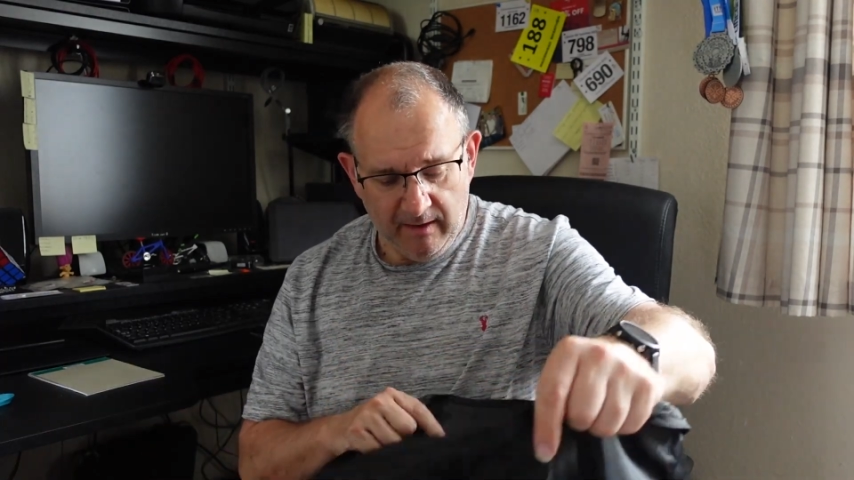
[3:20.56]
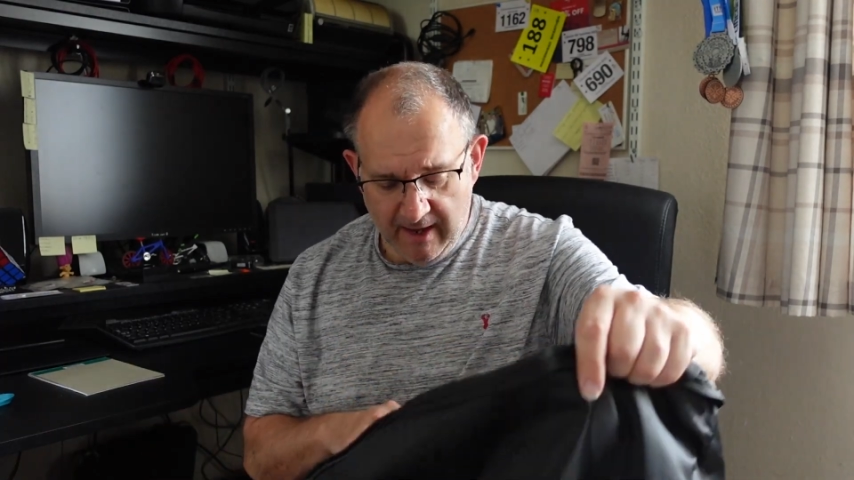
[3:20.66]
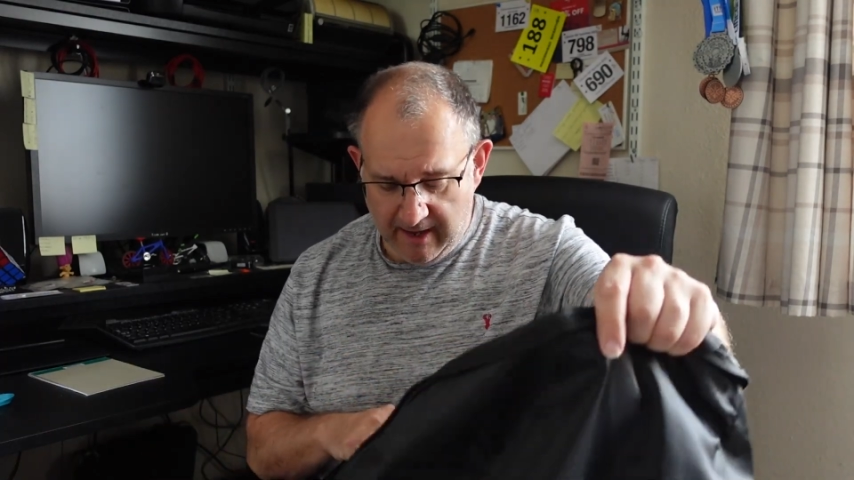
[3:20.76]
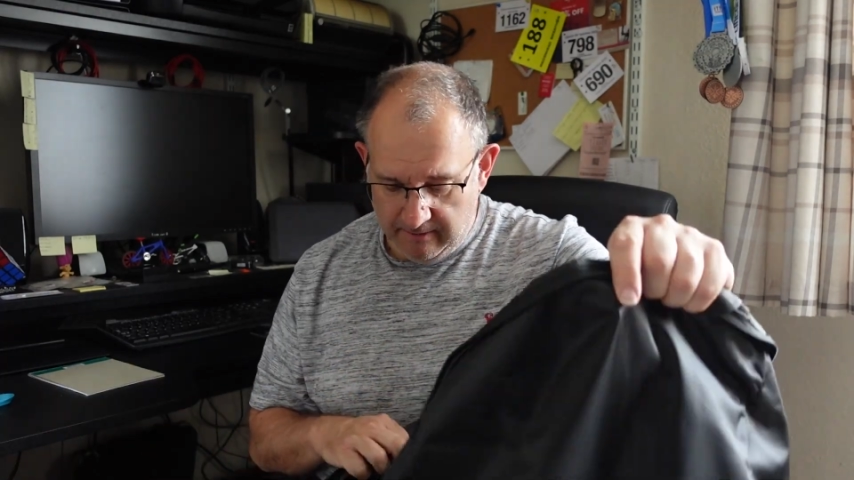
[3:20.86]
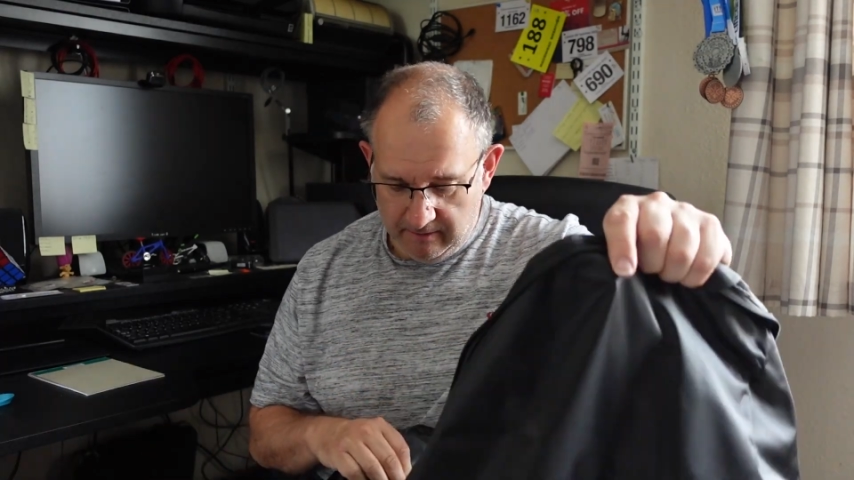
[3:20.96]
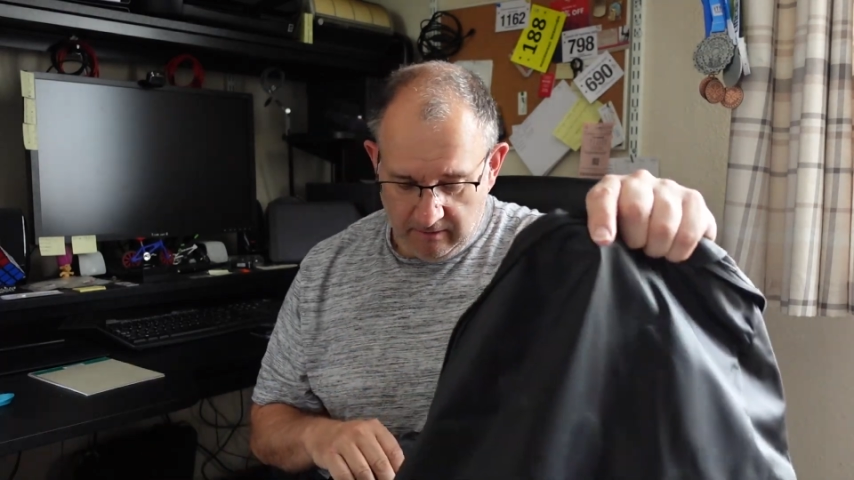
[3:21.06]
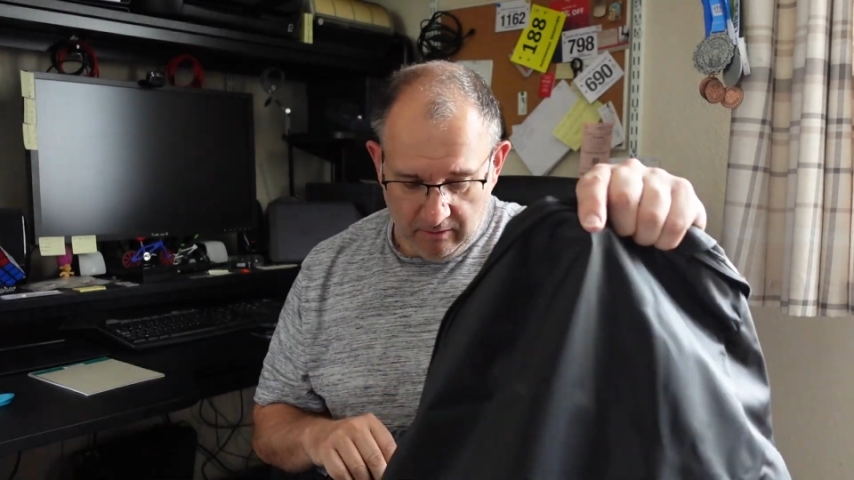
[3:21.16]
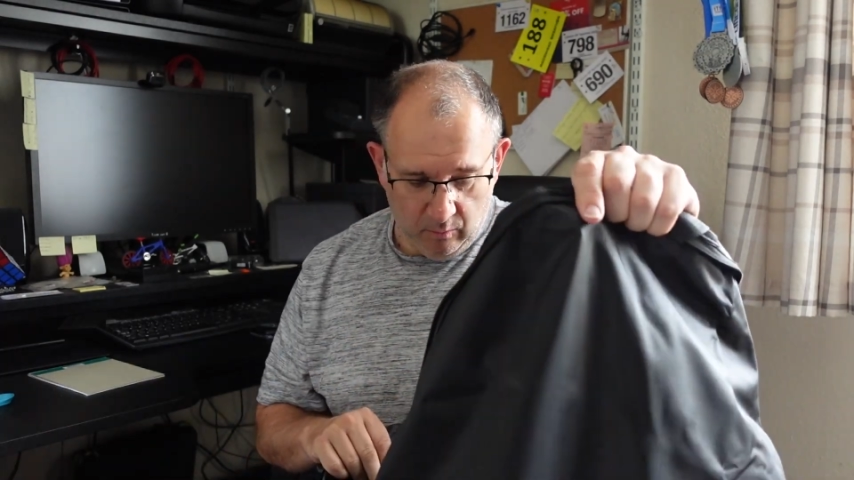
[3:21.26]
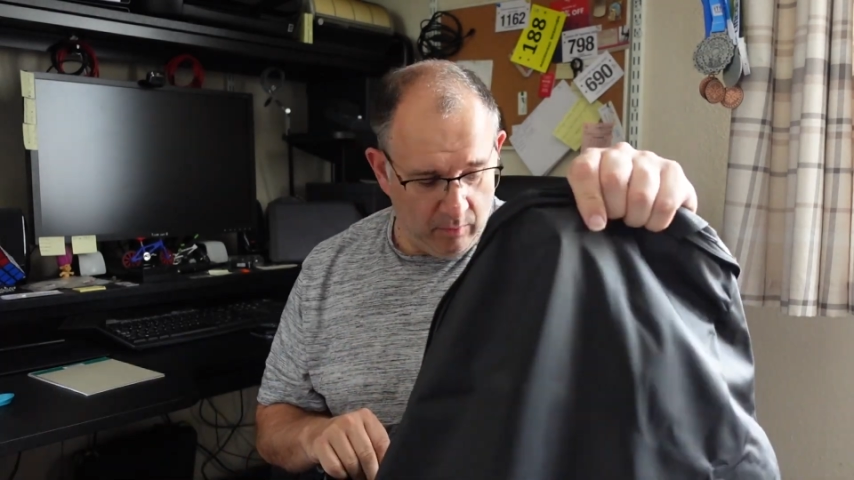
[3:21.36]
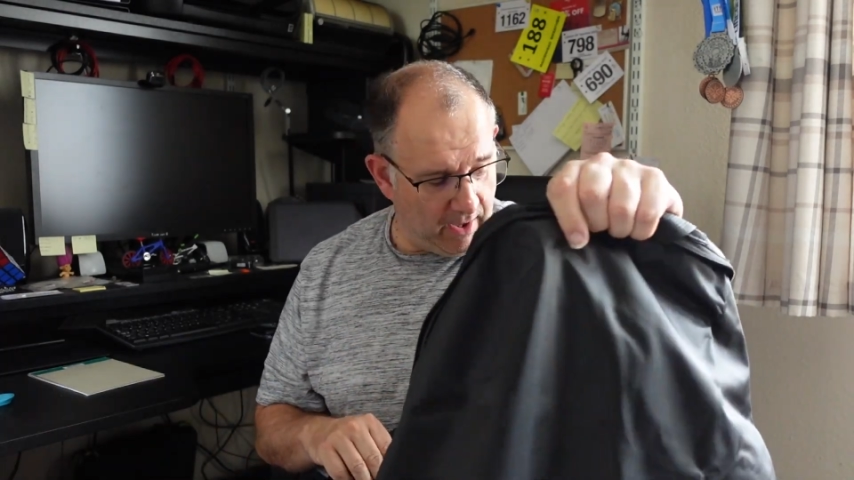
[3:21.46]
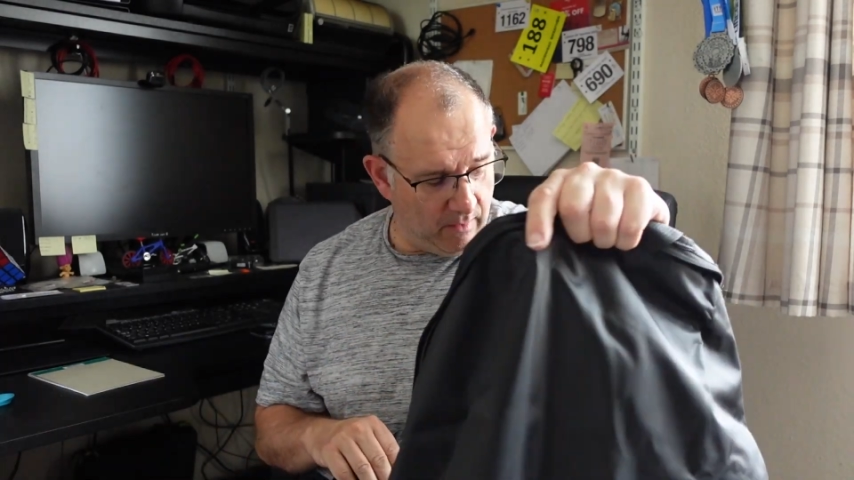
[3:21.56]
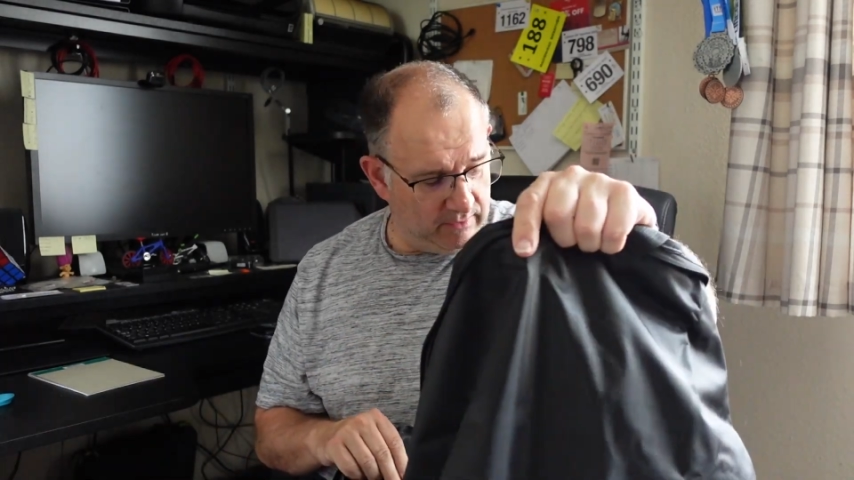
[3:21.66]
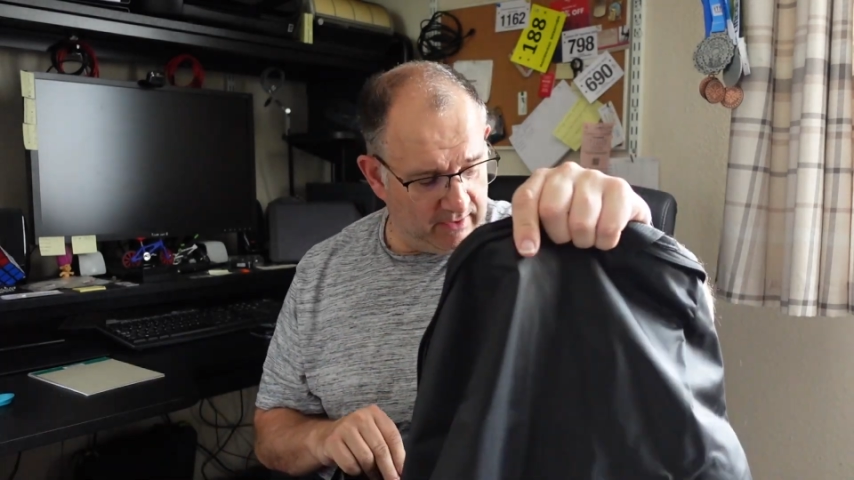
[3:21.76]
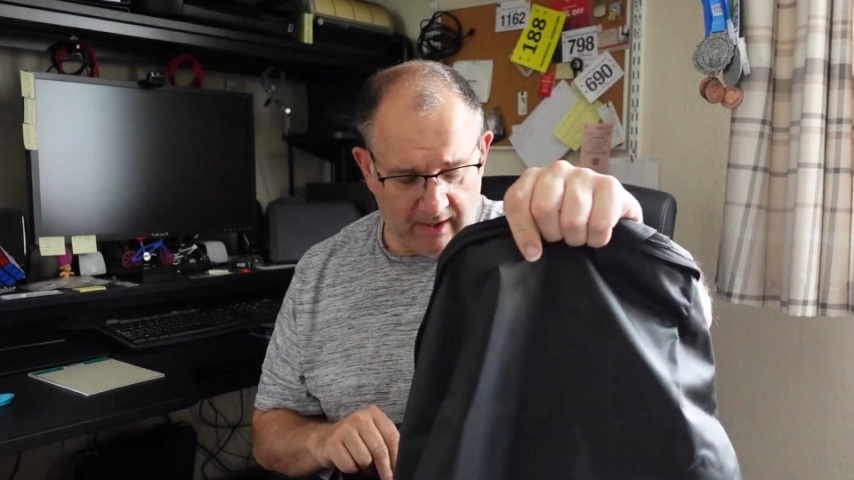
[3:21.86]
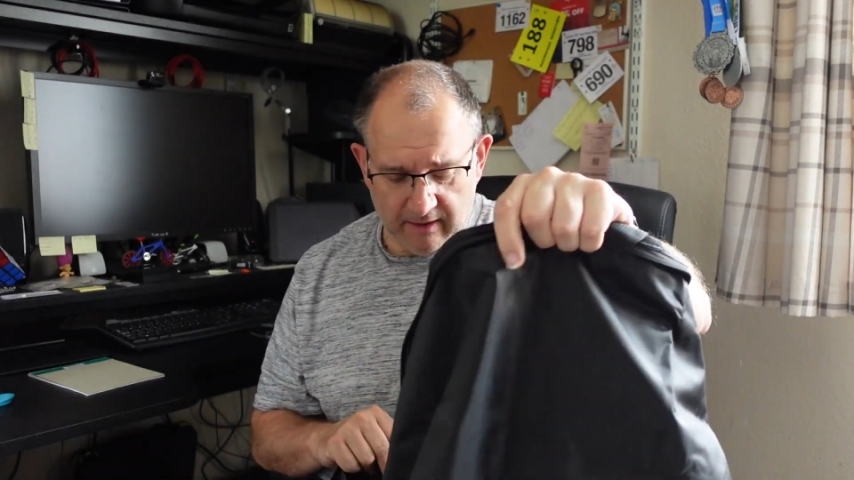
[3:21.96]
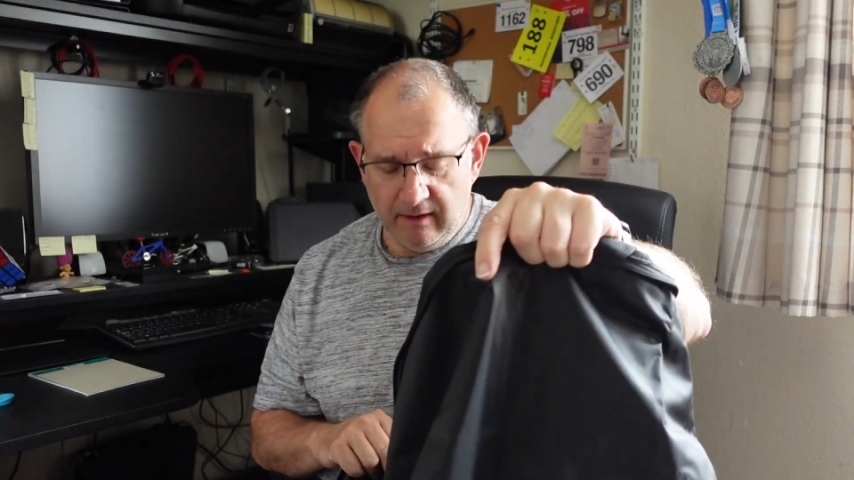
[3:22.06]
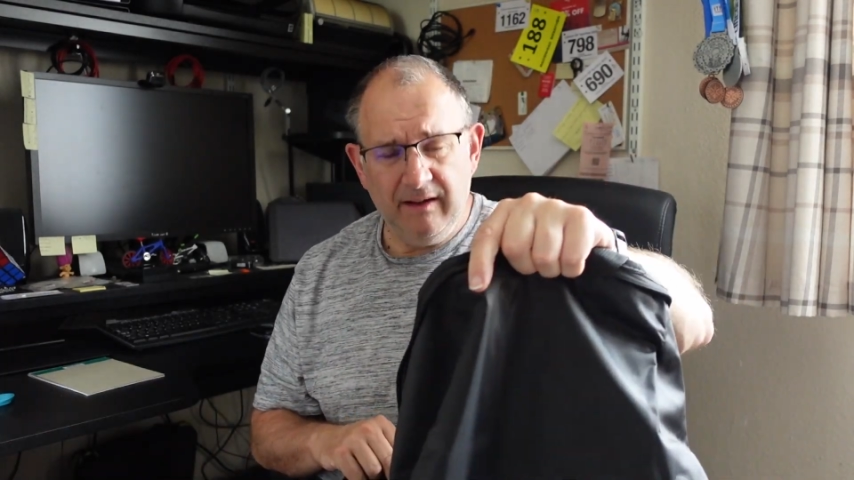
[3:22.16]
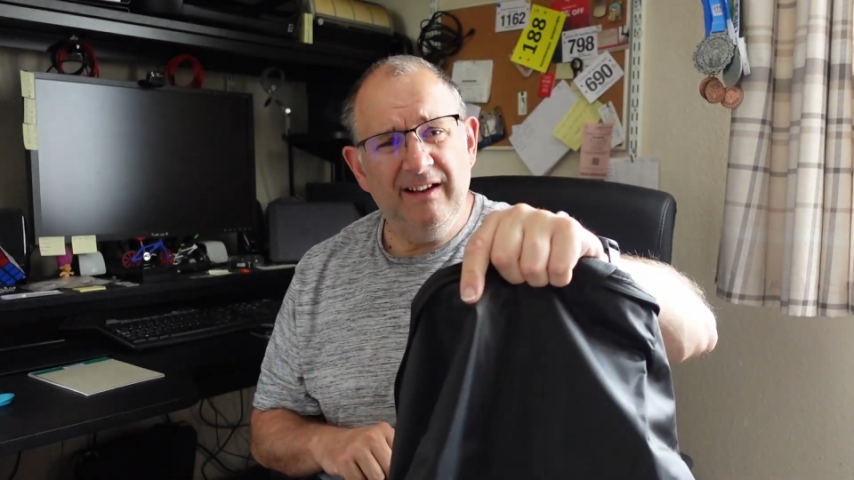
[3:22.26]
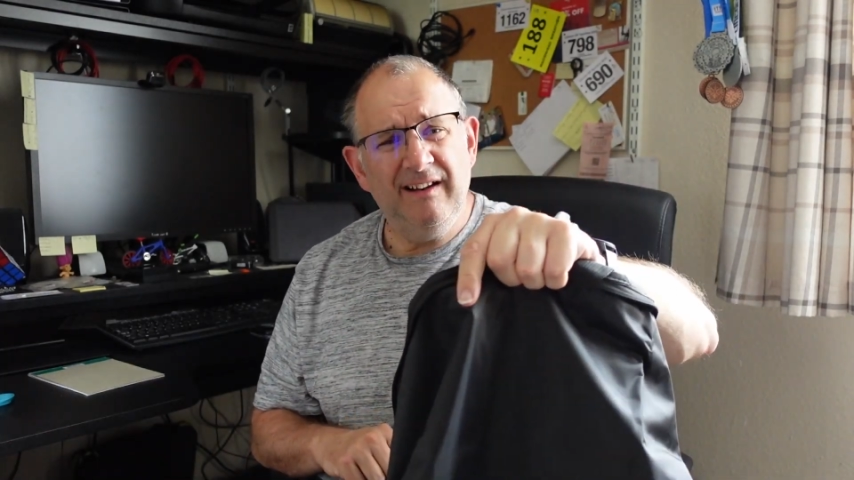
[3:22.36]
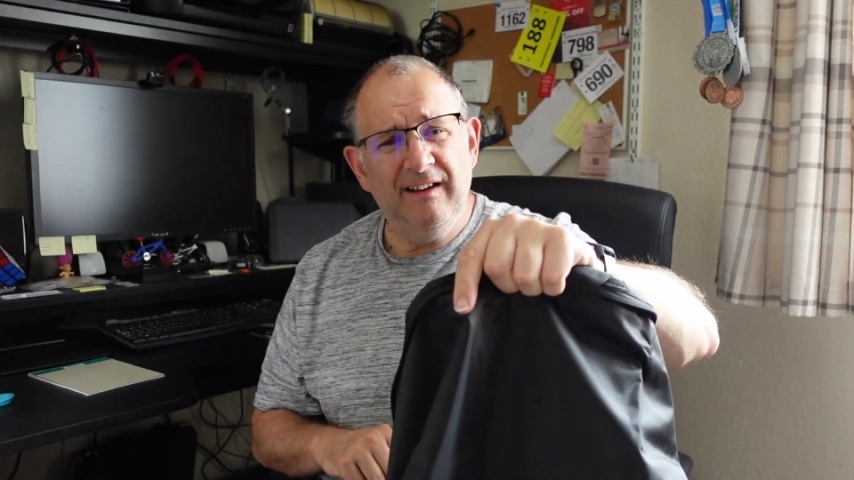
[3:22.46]
yeah, we'll go and
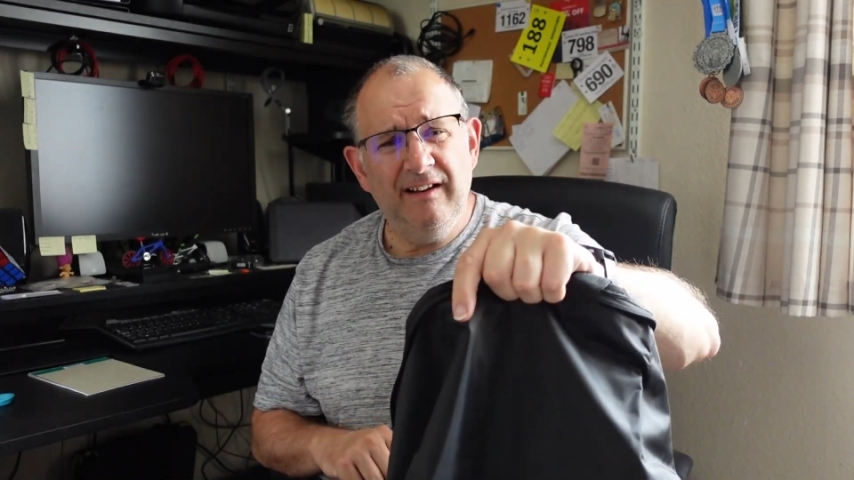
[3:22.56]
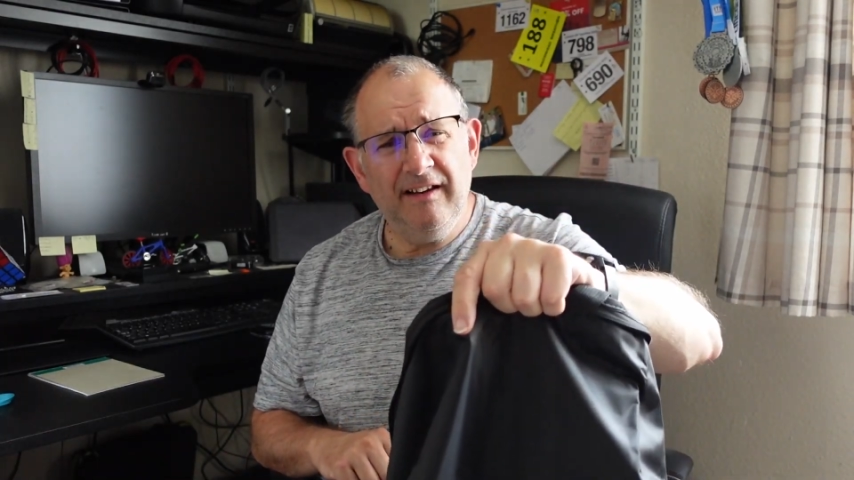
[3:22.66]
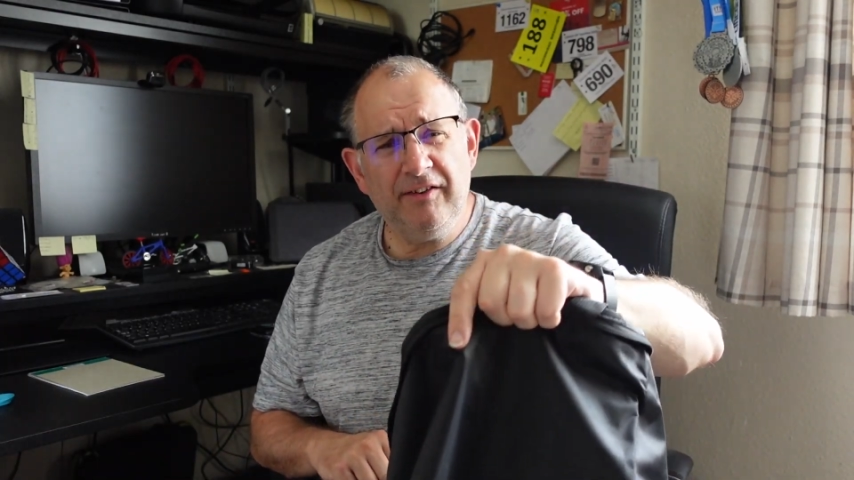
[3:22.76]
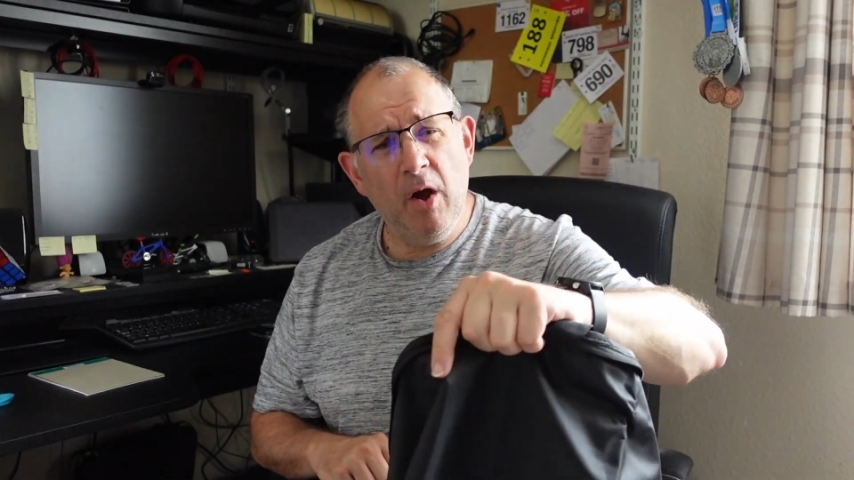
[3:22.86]
let's